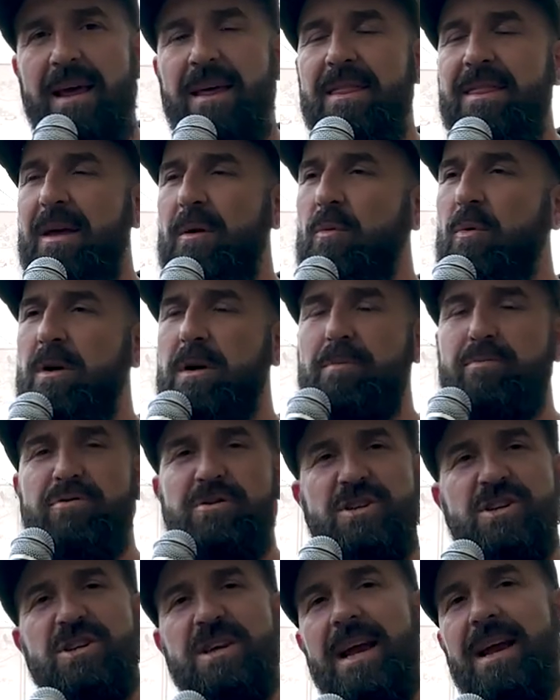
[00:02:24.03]
they weren't
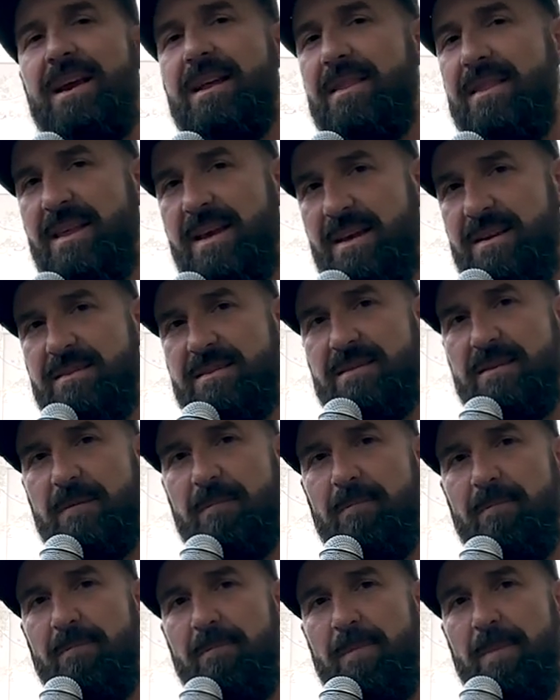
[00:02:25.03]
appreciating things.
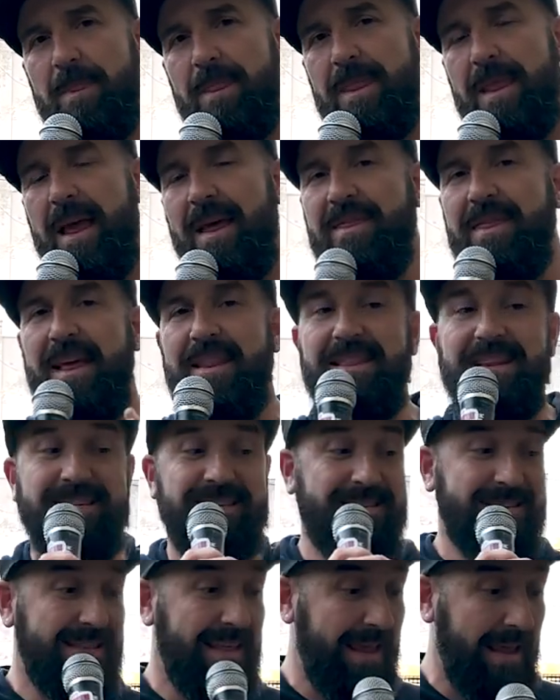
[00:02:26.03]
And then
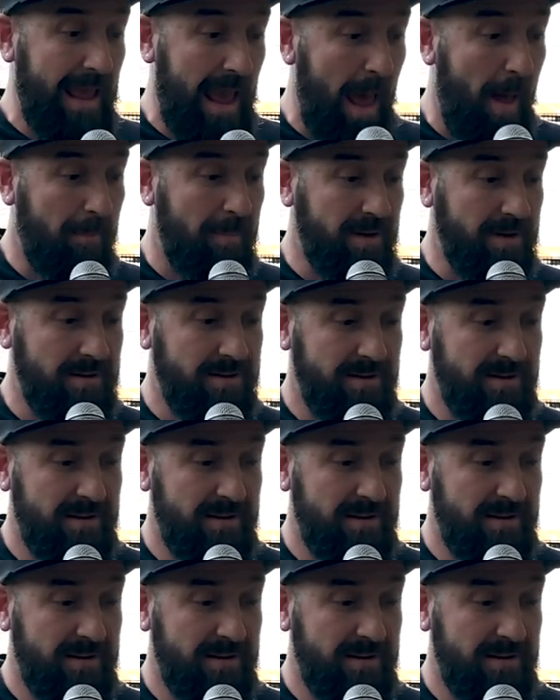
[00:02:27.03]
this thing happened.